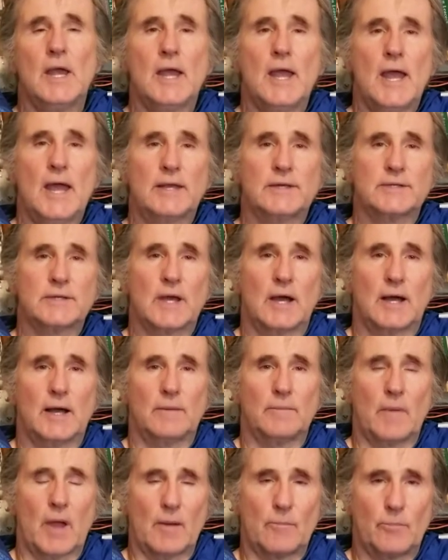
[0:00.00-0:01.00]
and
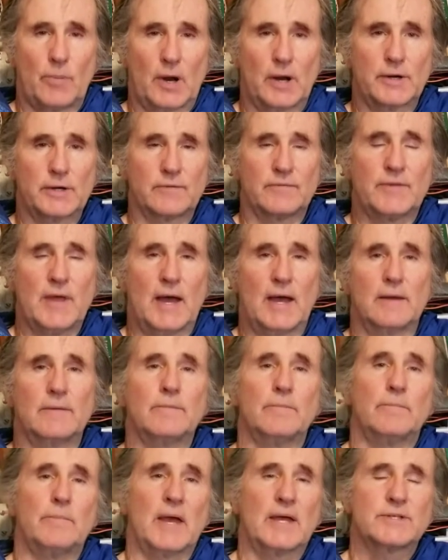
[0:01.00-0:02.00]
um, a part of that,
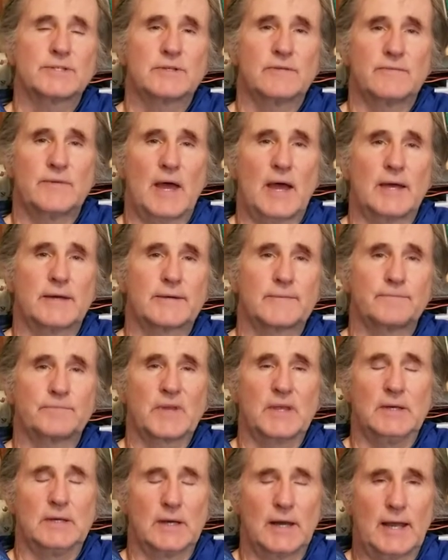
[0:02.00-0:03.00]
best of that
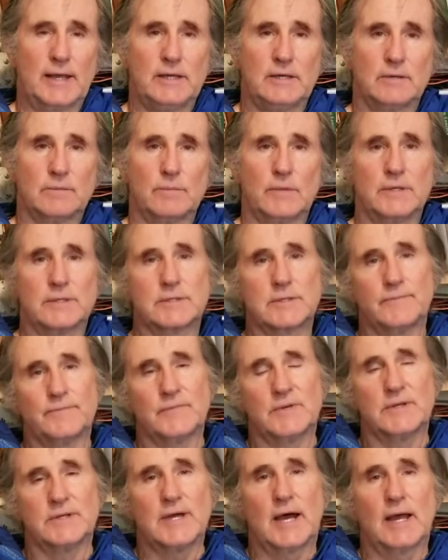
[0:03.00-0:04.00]
enlightenment
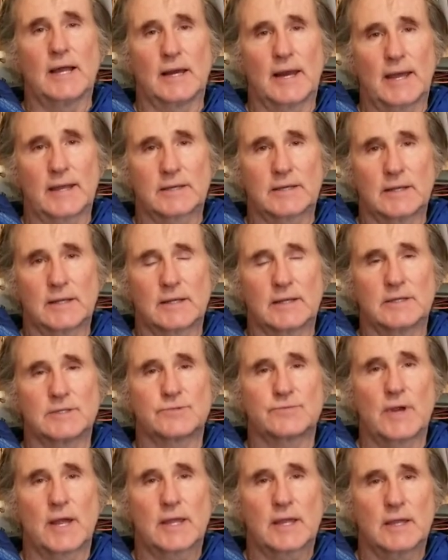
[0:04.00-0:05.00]
dialectic is
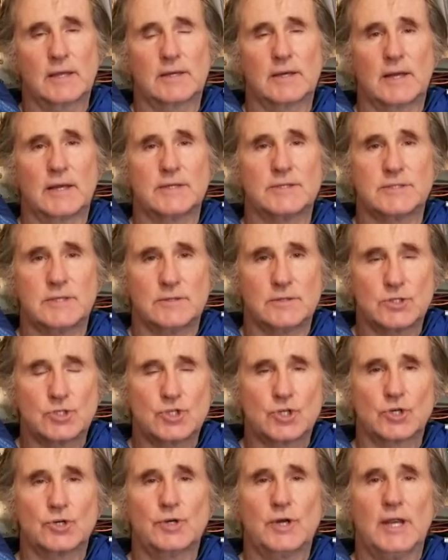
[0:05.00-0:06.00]
recognizing the
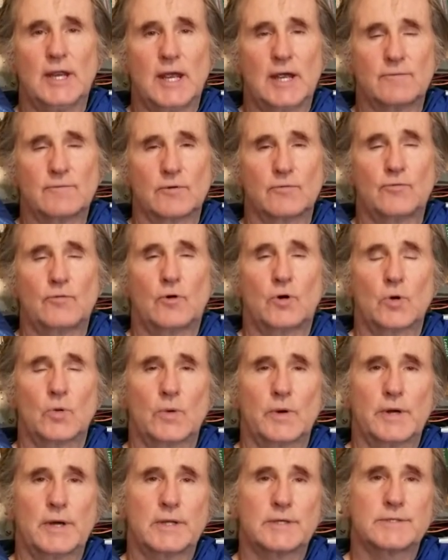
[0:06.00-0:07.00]
journey ever
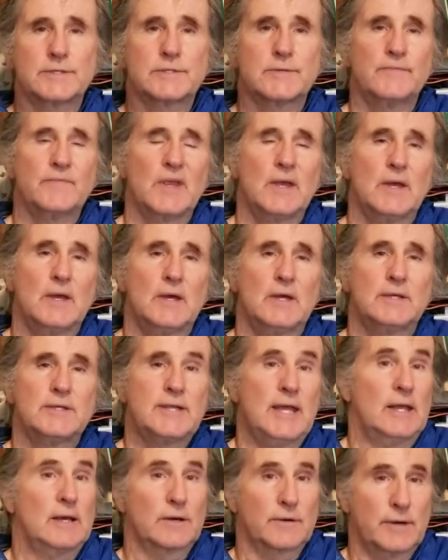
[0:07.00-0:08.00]
forward as
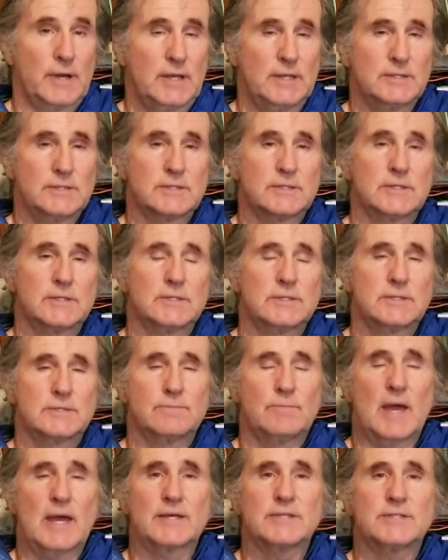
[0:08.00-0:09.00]
Taylor ends his
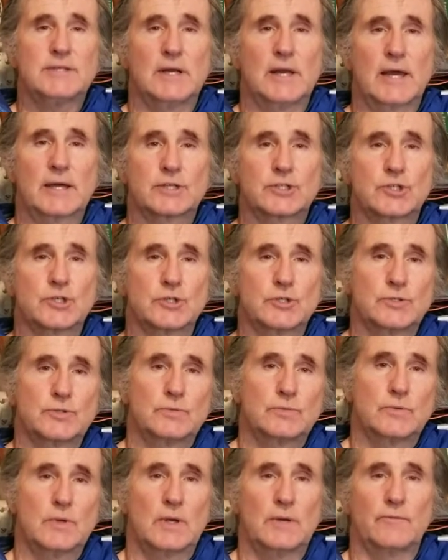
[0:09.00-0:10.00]
Massey lectures
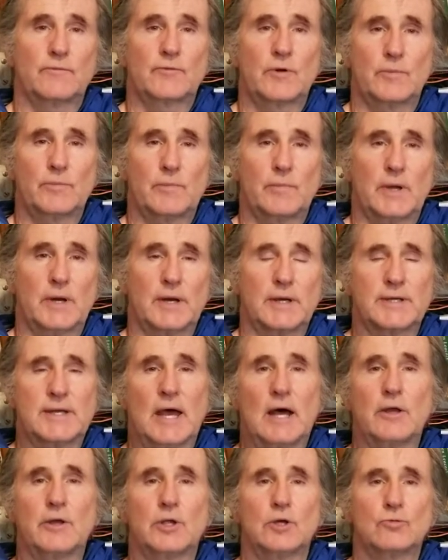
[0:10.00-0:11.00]
uh, from an
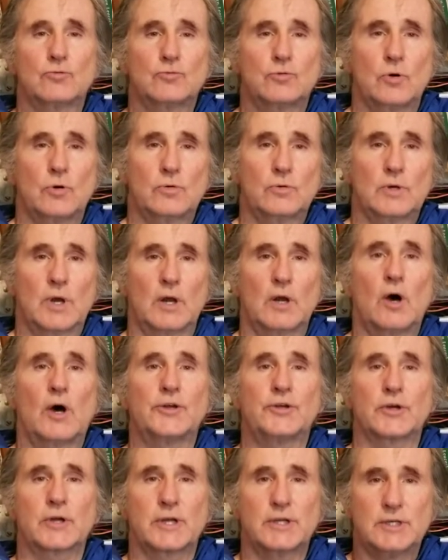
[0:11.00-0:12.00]
Italian quote, La
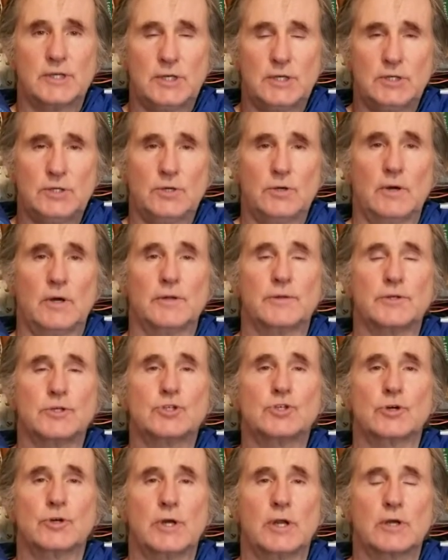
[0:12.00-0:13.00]
lotta continua, the
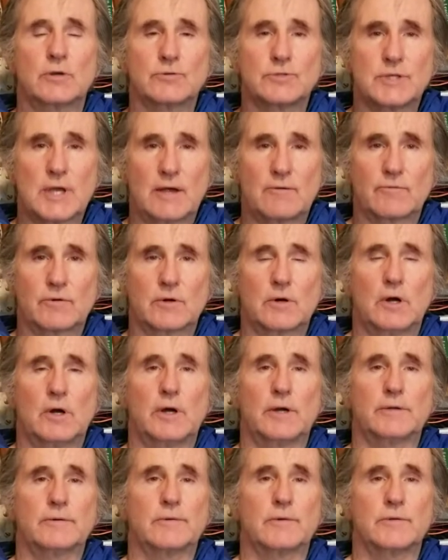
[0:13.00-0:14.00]
journey goes ever
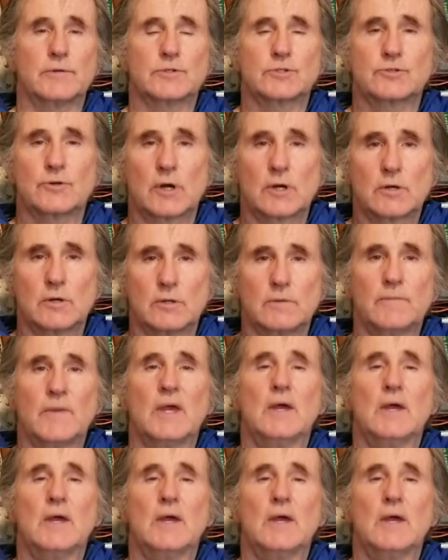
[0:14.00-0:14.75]
on, or the struggle